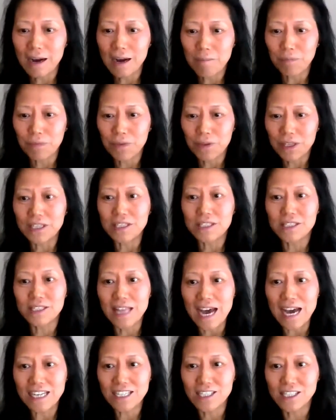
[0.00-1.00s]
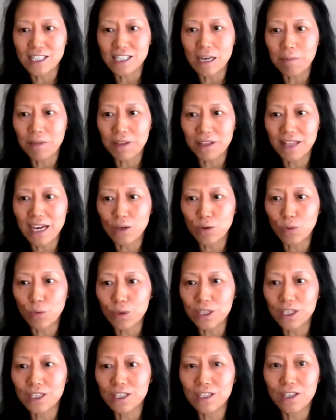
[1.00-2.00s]
is that something that
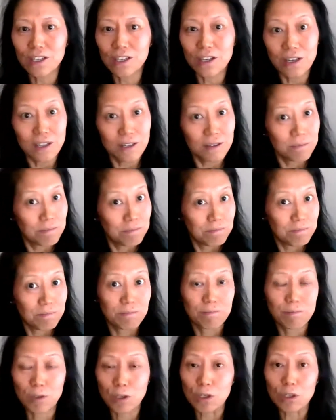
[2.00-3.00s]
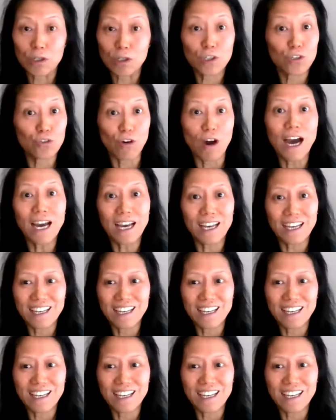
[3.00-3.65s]
we could try?